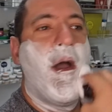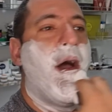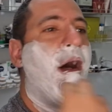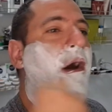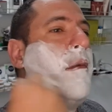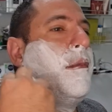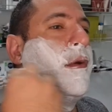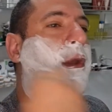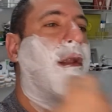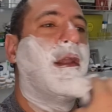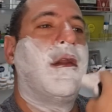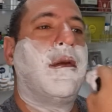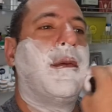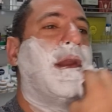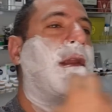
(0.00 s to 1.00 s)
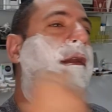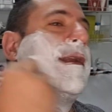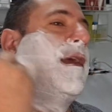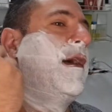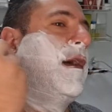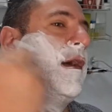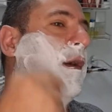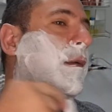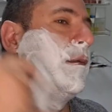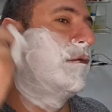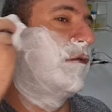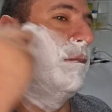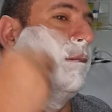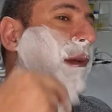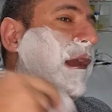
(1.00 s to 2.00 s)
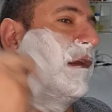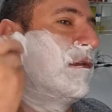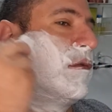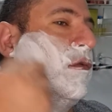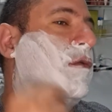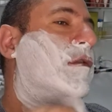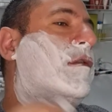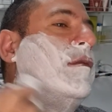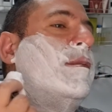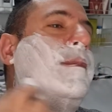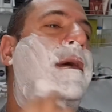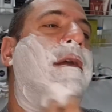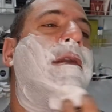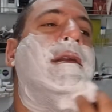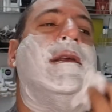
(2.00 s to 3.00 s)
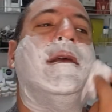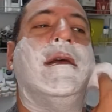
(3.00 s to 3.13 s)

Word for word: I'll put a little bit in uh, some baked goods, but